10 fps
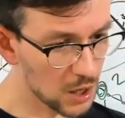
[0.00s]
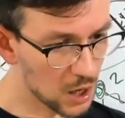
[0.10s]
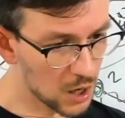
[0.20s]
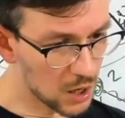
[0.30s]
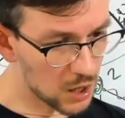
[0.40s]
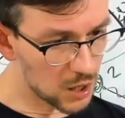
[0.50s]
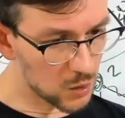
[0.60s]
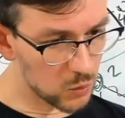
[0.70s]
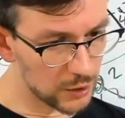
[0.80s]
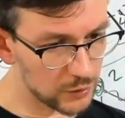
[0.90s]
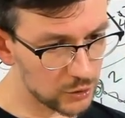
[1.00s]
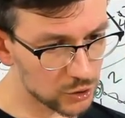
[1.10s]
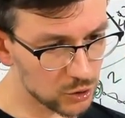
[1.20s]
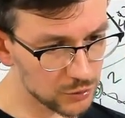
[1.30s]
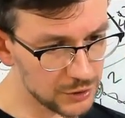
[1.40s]
When you
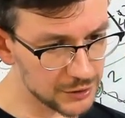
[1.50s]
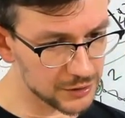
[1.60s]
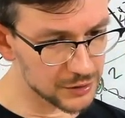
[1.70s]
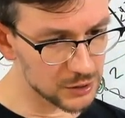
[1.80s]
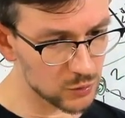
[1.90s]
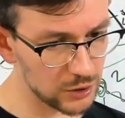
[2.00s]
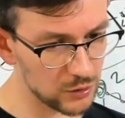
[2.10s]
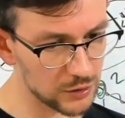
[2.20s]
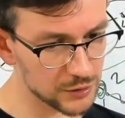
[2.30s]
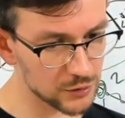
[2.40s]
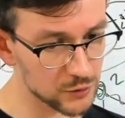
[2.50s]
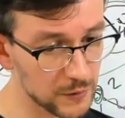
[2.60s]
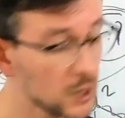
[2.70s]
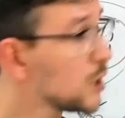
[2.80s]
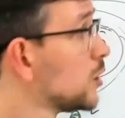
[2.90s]
don't know distances, when you
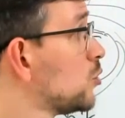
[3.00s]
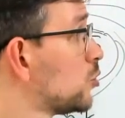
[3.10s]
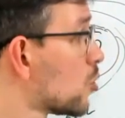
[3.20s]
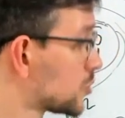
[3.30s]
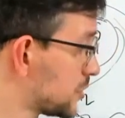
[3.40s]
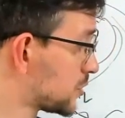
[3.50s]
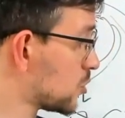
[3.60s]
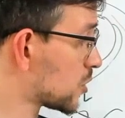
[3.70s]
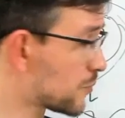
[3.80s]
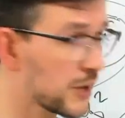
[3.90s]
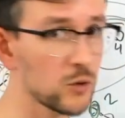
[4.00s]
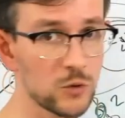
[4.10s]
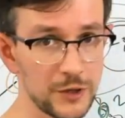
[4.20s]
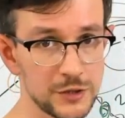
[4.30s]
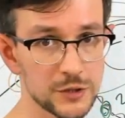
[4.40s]
don't know this, you can
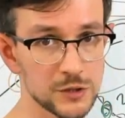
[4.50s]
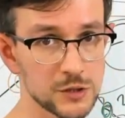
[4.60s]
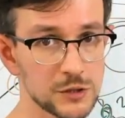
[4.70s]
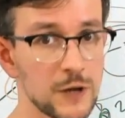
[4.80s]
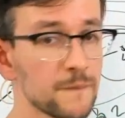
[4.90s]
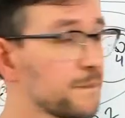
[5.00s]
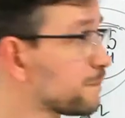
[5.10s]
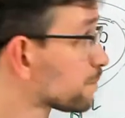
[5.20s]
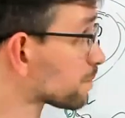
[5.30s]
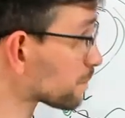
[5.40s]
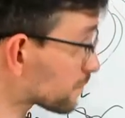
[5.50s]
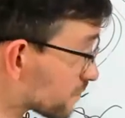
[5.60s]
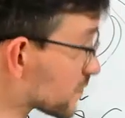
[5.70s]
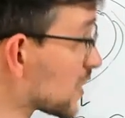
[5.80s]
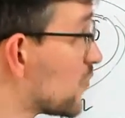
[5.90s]
pre-calculate distances. Yeah.
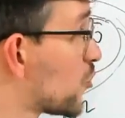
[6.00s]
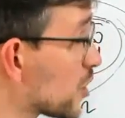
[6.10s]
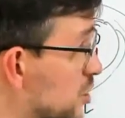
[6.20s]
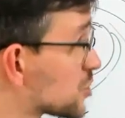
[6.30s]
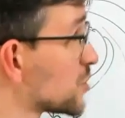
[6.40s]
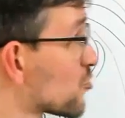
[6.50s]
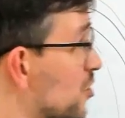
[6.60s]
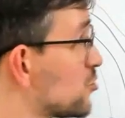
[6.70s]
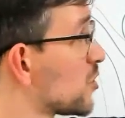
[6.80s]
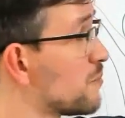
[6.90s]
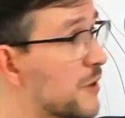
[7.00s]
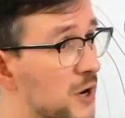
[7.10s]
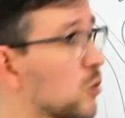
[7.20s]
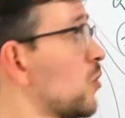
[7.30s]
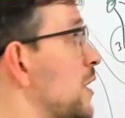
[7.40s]
For each centroid, you can
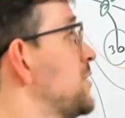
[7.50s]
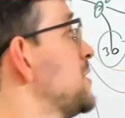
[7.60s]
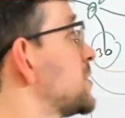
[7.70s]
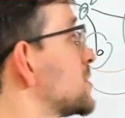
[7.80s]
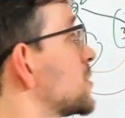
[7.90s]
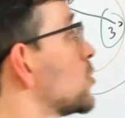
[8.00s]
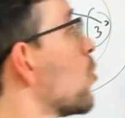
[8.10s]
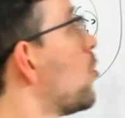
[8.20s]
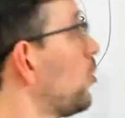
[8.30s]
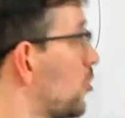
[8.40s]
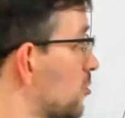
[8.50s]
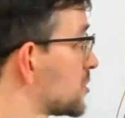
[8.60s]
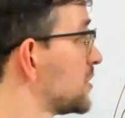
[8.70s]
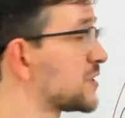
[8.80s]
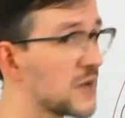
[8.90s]
pre-calculate distances to all
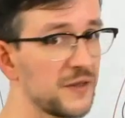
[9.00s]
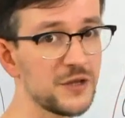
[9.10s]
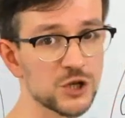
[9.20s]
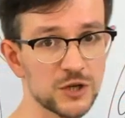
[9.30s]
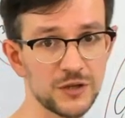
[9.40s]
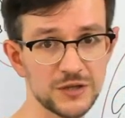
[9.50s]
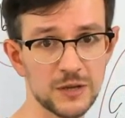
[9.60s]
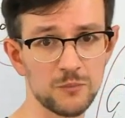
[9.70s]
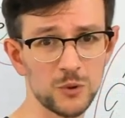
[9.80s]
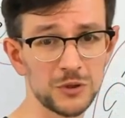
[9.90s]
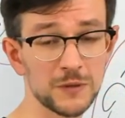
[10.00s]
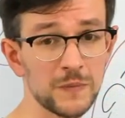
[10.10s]
nodes inside this component.